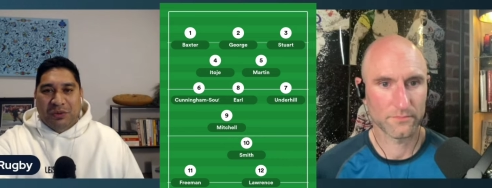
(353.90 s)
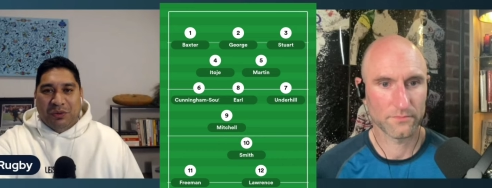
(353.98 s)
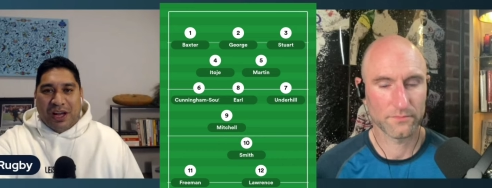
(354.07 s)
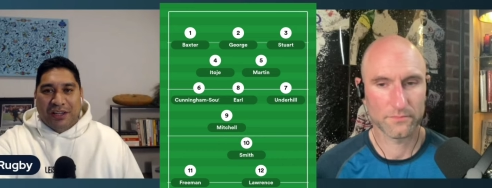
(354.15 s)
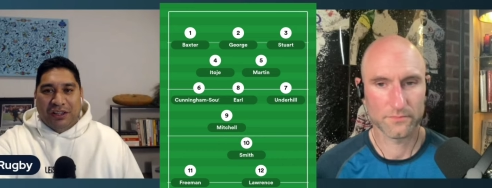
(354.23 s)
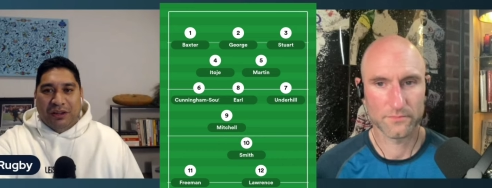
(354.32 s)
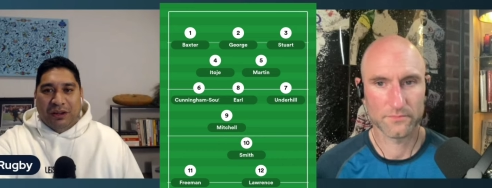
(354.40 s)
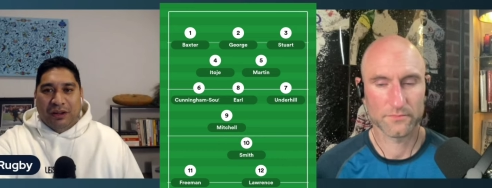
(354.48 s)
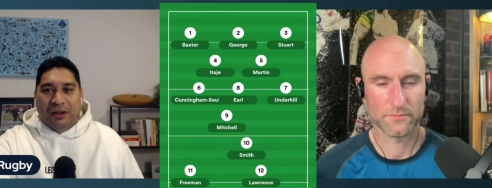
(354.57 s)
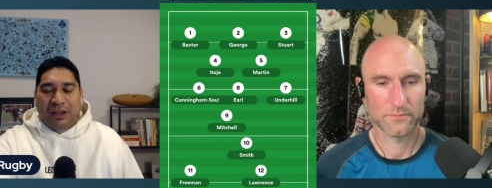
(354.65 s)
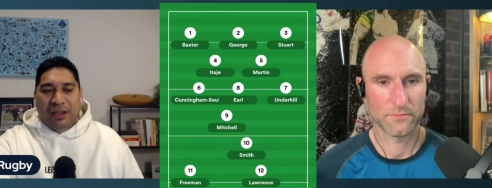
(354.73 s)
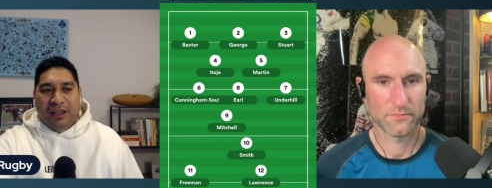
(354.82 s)
Speaker 1: to ask you
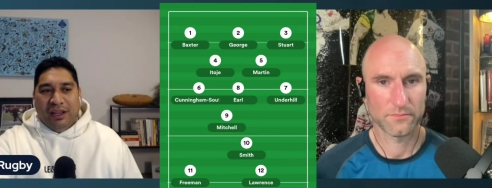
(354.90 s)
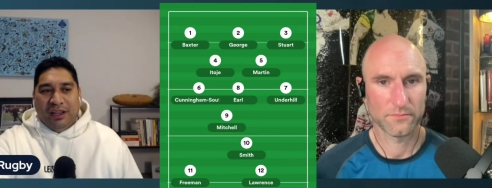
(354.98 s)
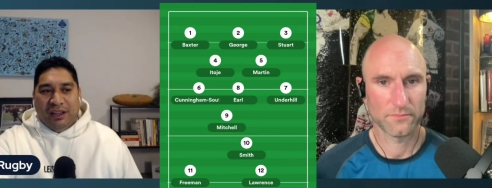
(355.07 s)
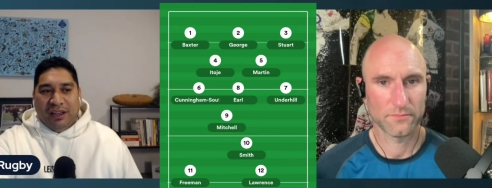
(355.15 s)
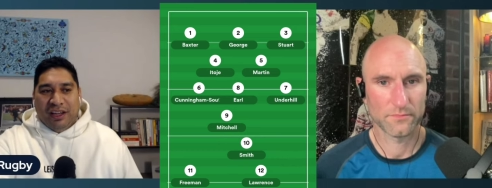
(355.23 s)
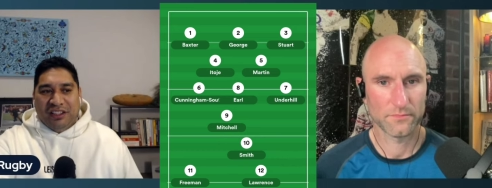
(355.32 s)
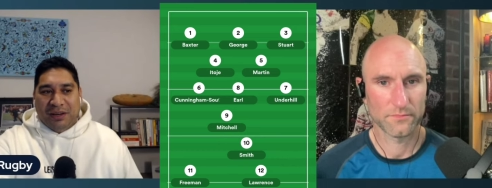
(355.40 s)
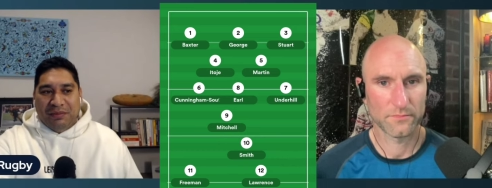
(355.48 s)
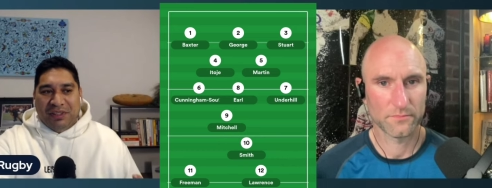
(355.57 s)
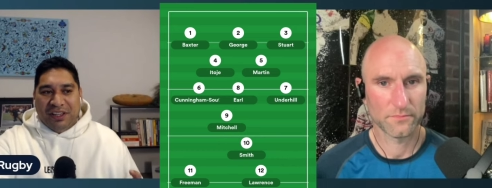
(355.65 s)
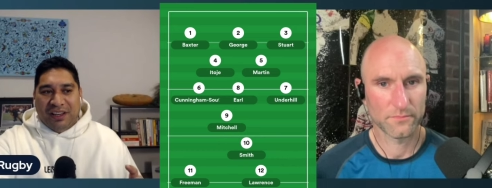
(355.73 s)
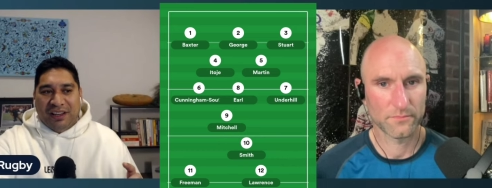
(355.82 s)
though, he
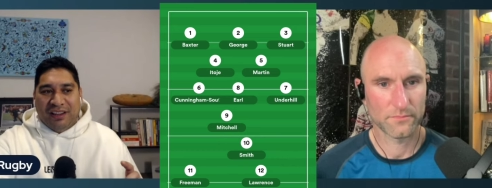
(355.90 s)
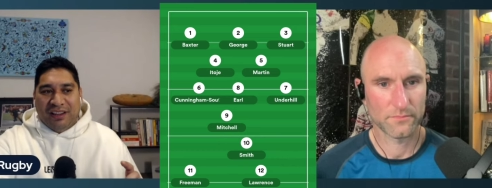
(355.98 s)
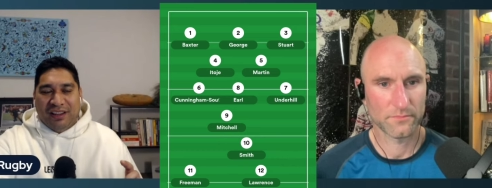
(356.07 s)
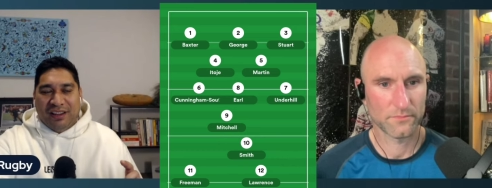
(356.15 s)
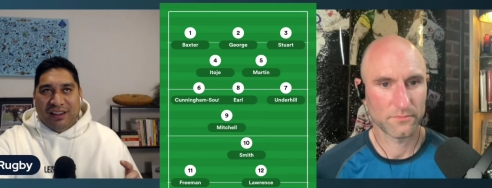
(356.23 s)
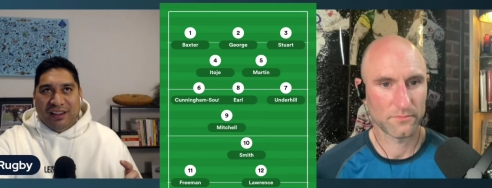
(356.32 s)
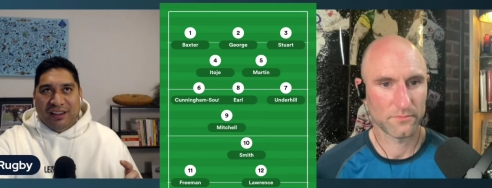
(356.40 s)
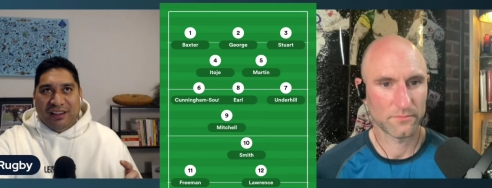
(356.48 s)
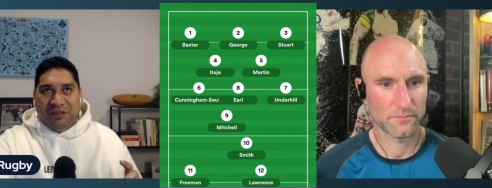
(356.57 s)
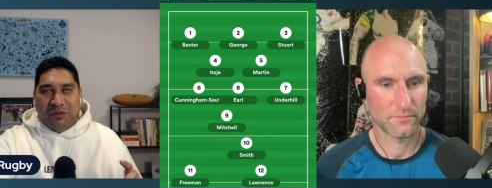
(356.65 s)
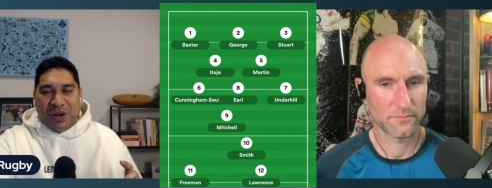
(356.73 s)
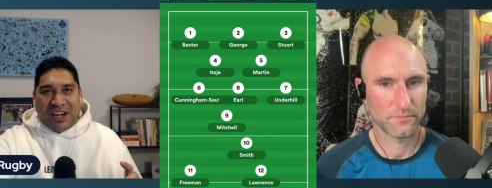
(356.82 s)
seemed to
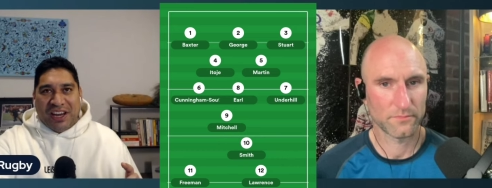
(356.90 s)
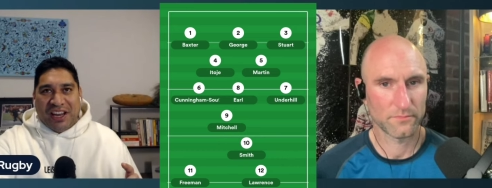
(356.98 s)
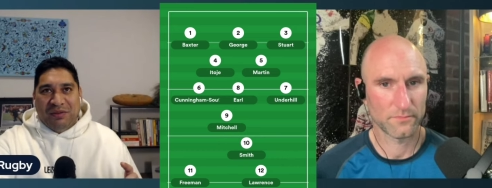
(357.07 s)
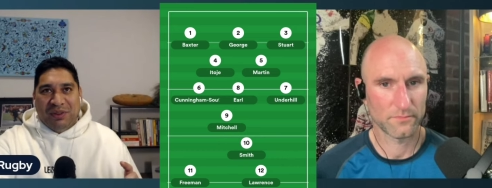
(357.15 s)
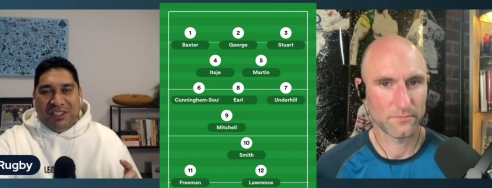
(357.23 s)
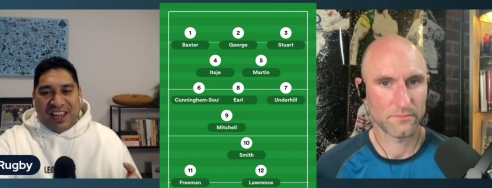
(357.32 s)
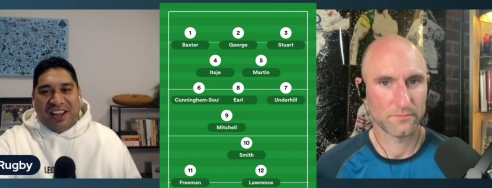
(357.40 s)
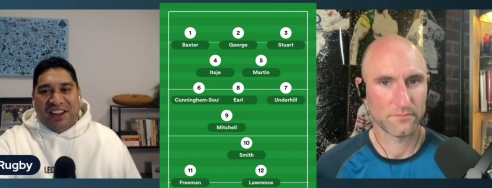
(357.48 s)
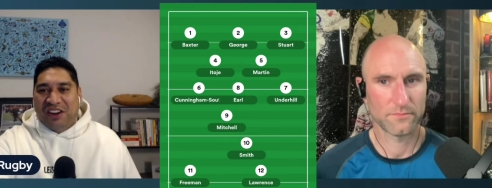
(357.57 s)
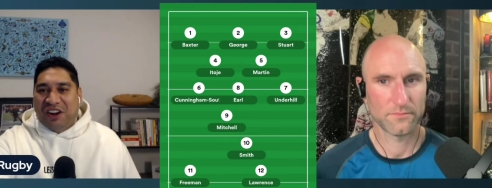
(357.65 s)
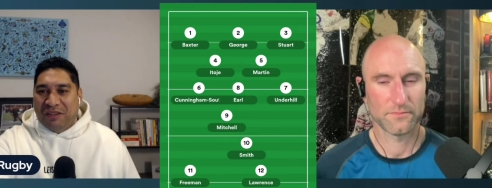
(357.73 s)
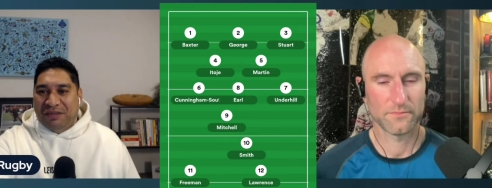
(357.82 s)
when he was
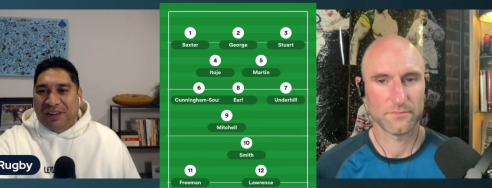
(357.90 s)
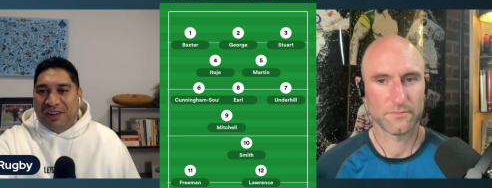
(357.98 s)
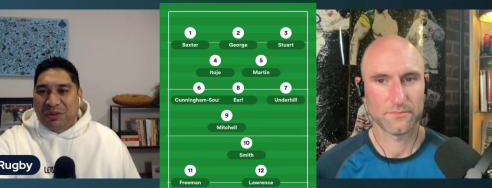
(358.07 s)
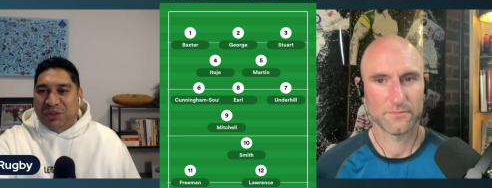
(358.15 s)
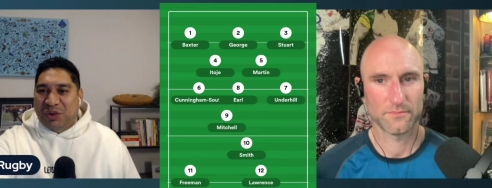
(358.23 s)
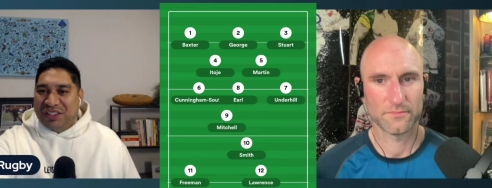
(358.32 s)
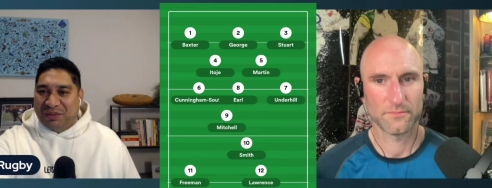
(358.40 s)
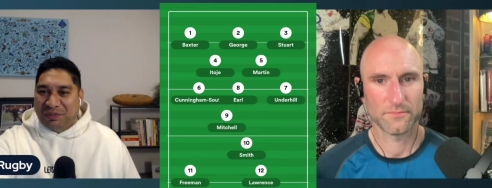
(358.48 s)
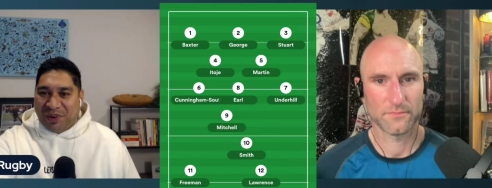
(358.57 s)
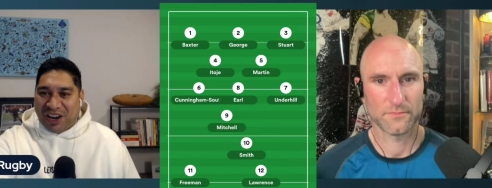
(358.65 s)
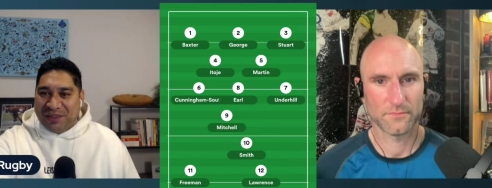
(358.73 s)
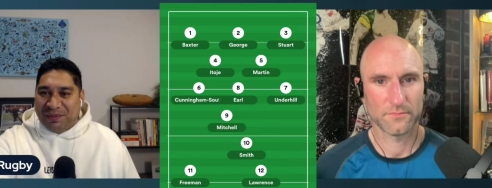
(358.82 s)
taken off, I was quite
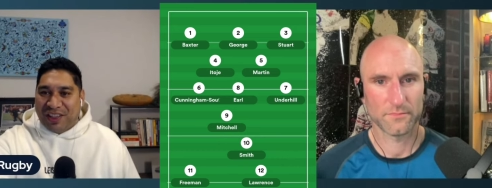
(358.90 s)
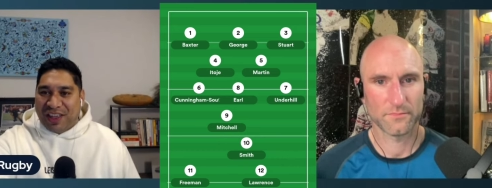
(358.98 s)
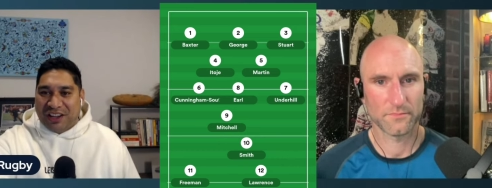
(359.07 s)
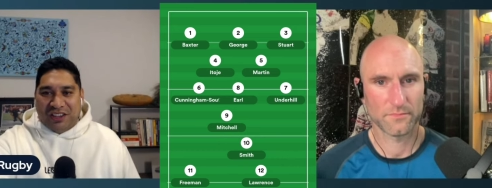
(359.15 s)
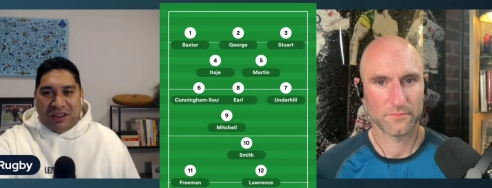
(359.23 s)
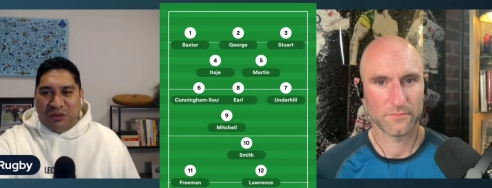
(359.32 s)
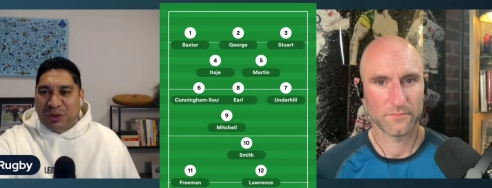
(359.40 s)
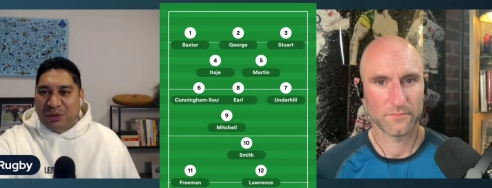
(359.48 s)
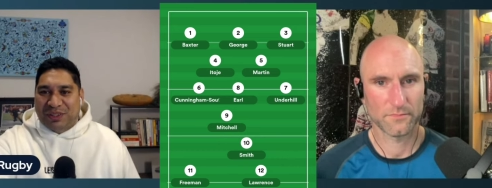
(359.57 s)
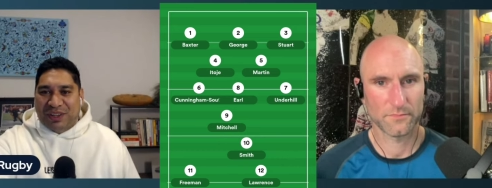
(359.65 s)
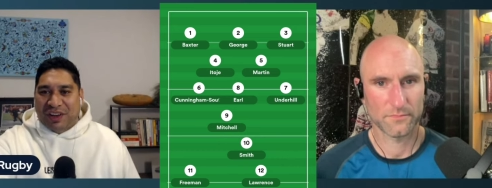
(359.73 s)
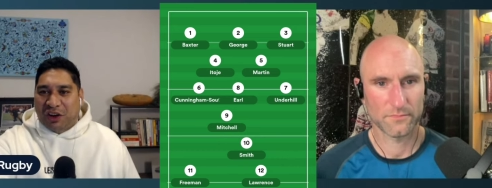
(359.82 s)
surprised by that because I thought he was having a